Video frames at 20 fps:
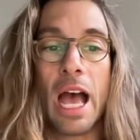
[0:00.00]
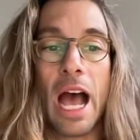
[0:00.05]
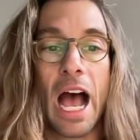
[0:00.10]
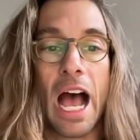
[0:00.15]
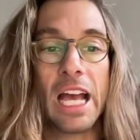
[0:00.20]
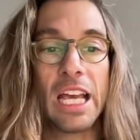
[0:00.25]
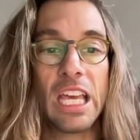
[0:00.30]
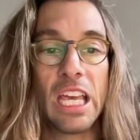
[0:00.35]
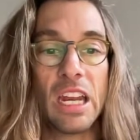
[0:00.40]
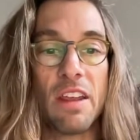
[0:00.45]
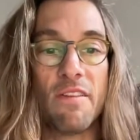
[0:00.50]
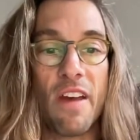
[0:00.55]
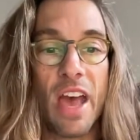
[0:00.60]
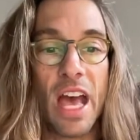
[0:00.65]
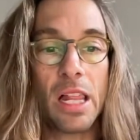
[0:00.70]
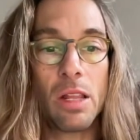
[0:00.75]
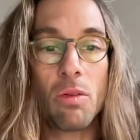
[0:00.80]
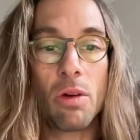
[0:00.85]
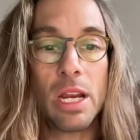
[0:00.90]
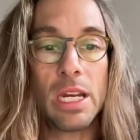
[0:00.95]
I can
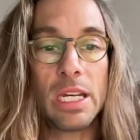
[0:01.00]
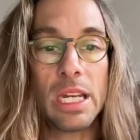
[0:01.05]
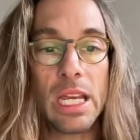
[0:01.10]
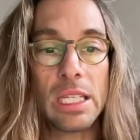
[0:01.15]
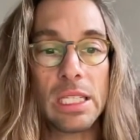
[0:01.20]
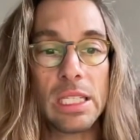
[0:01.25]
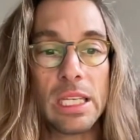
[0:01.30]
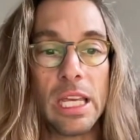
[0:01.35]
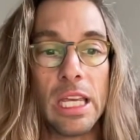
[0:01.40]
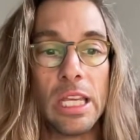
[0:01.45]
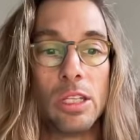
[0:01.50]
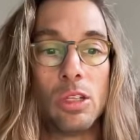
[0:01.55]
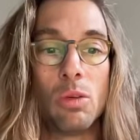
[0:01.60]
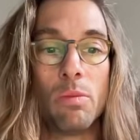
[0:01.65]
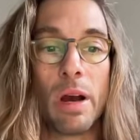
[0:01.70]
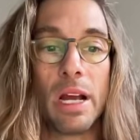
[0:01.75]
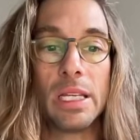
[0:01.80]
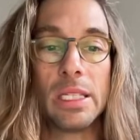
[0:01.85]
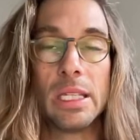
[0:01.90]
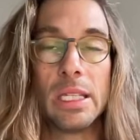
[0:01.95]
evaluate this into
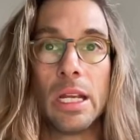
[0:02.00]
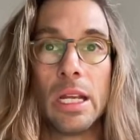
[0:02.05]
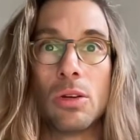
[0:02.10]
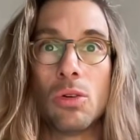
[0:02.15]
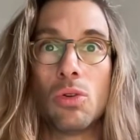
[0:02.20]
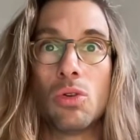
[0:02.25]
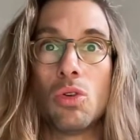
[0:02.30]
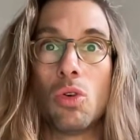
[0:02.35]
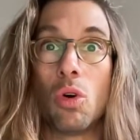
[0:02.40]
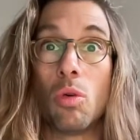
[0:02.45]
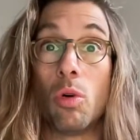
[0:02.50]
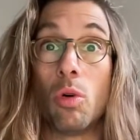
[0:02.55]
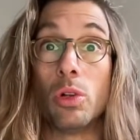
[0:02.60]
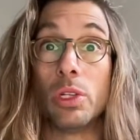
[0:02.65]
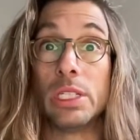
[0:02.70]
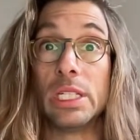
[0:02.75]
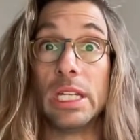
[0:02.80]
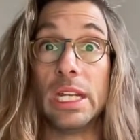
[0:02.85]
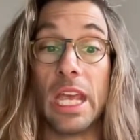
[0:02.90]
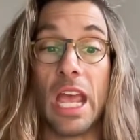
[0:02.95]
my standard normal
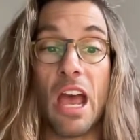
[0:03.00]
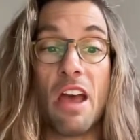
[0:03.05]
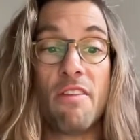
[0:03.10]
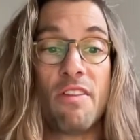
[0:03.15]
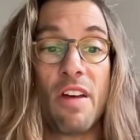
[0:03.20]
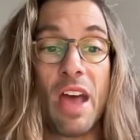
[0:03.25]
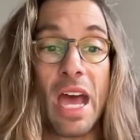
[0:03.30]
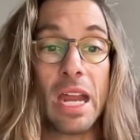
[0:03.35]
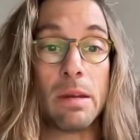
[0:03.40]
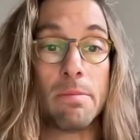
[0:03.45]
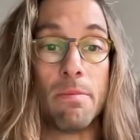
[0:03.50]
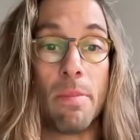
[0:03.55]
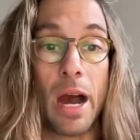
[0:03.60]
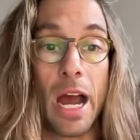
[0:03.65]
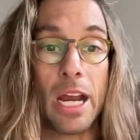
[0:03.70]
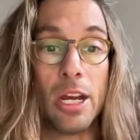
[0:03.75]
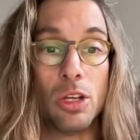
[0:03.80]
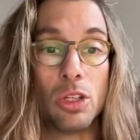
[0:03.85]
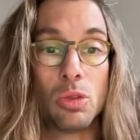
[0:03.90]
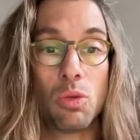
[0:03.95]
CDF at
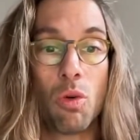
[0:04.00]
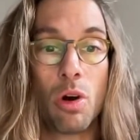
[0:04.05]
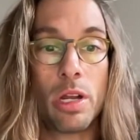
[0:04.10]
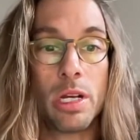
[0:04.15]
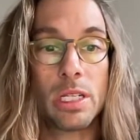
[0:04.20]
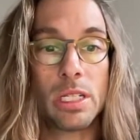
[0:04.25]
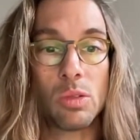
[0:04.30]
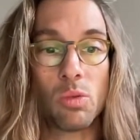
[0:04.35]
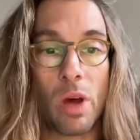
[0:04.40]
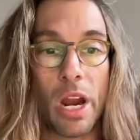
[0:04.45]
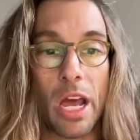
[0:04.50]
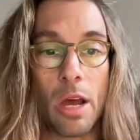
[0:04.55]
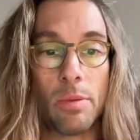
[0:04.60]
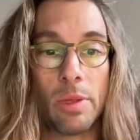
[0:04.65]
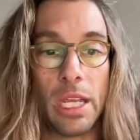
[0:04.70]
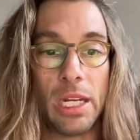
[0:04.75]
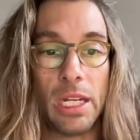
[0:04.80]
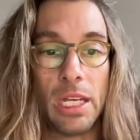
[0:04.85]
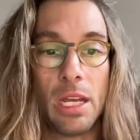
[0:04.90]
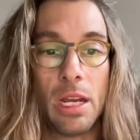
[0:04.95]
minus 1. This is what I
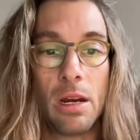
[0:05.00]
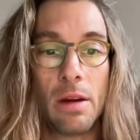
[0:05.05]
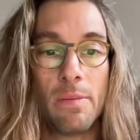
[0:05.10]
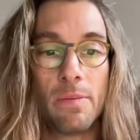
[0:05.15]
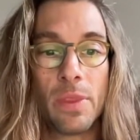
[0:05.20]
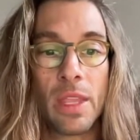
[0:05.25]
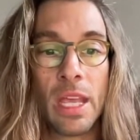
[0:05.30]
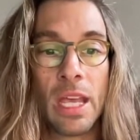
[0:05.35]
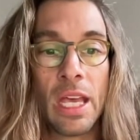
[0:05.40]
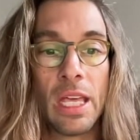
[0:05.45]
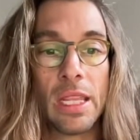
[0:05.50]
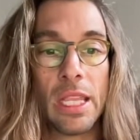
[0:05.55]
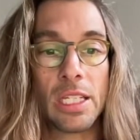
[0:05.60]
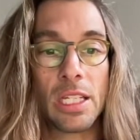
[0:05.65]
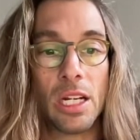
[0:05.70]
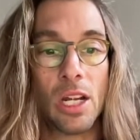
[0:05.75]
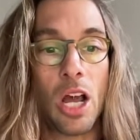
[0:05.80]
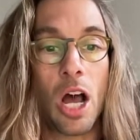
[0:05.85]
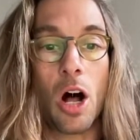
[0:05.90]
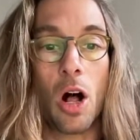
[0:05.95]
obtained here. That's
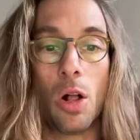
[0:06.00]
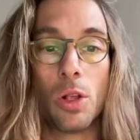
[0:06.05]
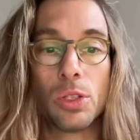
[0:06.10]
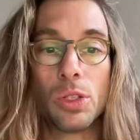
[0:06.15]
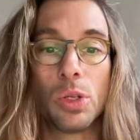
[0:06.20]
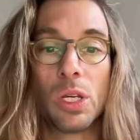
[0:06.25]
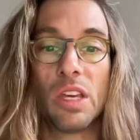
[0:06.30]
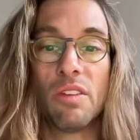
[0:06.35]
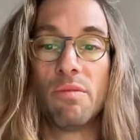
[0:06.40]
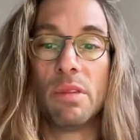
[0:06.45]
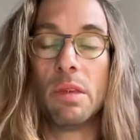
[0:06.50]
going to also give me